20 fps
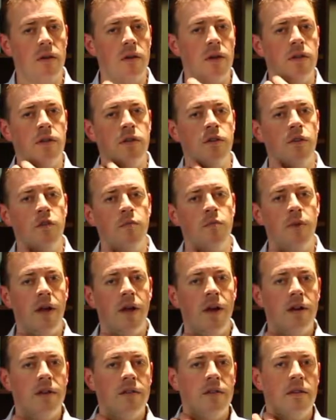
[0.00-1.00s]
In the nerve
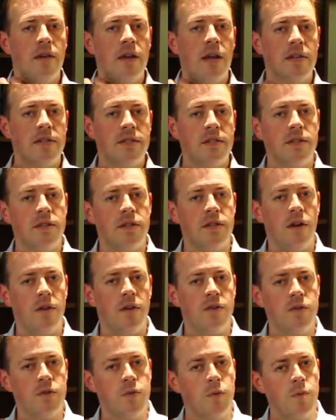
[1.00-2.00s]
block, the
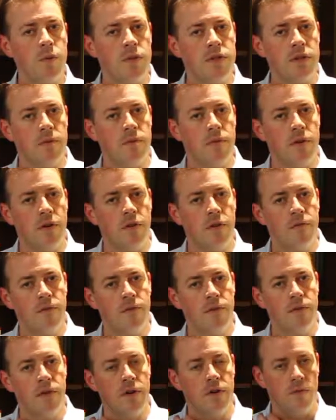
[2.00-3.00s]
anesthesiologist will put
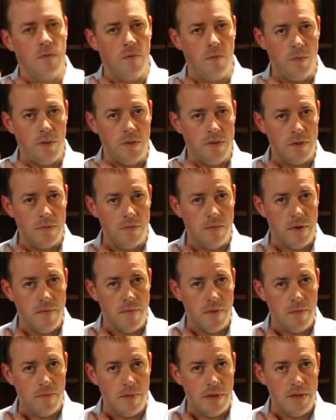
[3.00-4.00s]
some
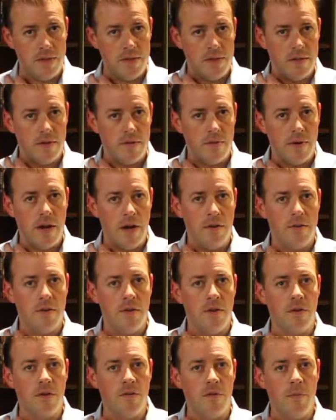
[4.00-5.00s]
numbing medicine around the
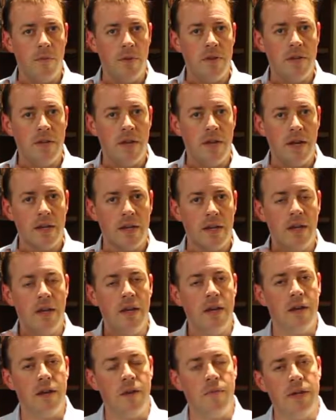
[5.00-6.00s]
nerve up in the neck,
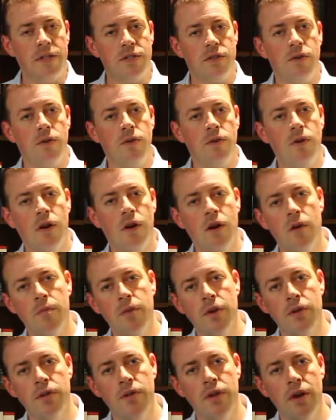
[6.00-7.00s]
and it makes the whole arm
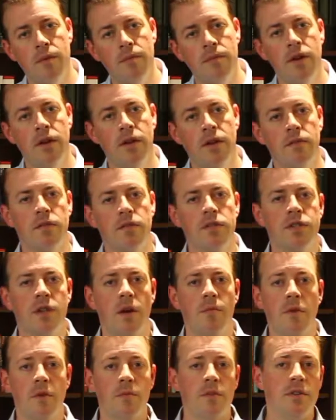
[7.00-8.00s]
go numb for
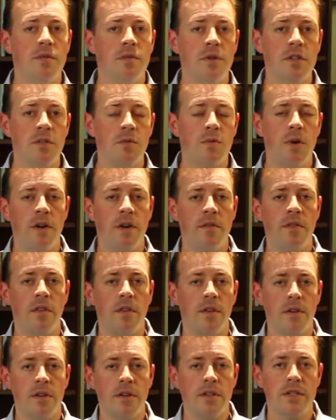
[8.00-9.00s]
somewhere between 12 and
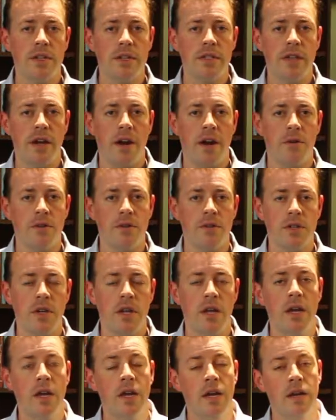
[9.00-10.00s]
36 hours.
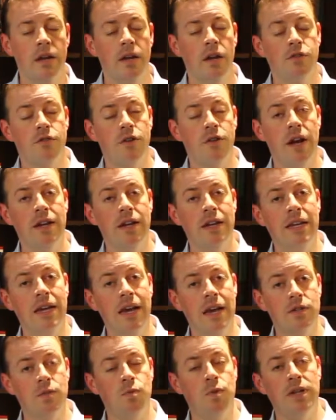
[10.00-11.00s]
Now, trying to
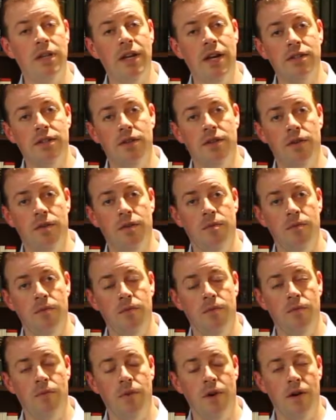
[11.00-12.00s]
guess when that's going to
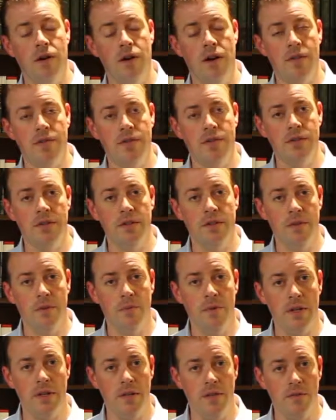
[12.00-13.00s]
wear off is a little
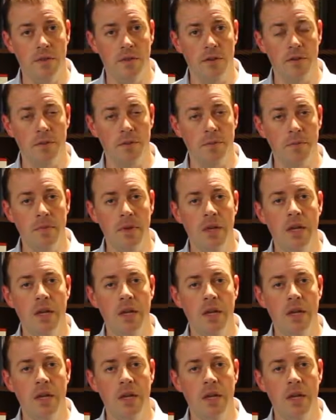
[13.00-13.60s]
bit difficult.